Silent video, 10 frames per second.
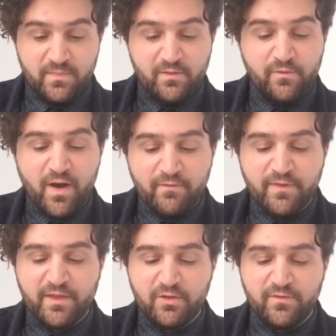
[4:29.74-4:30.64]
for
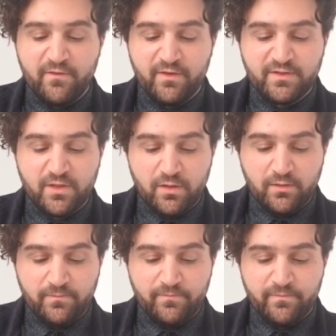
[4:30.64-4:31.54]
everything you've given us all.
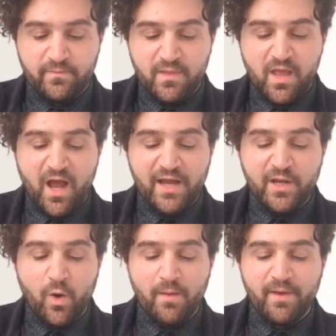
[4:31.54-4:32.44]
I
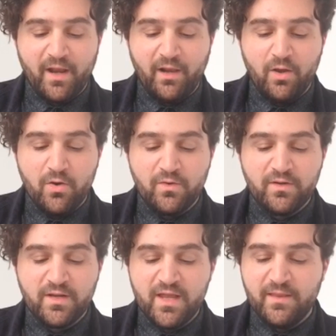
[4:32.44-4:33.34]
know I'm not
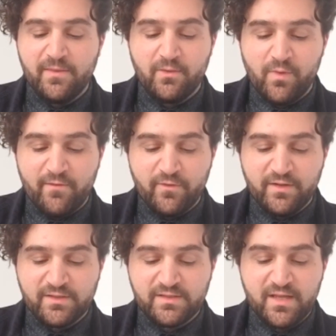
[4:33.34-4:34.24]
alone in the
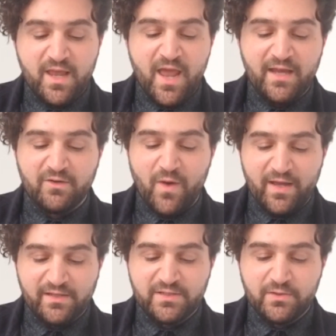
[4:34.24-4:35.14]
reverence and
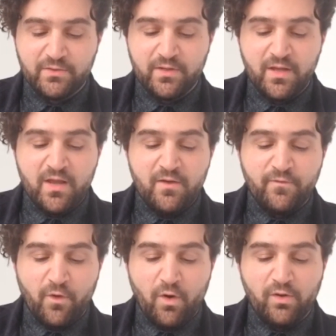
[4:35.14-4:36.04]
gratitude
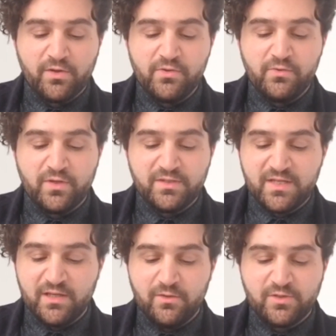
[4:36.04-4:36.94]
for all you
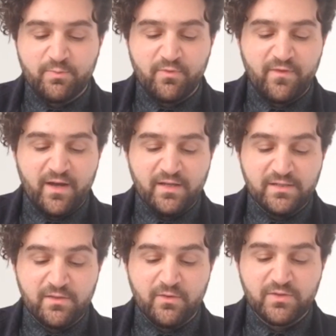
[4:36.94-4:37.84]
continue to provide
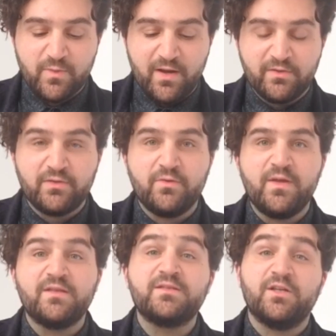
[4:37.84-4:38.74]
to those around you
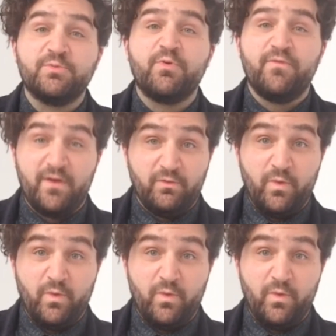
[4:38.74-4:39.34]
in such profound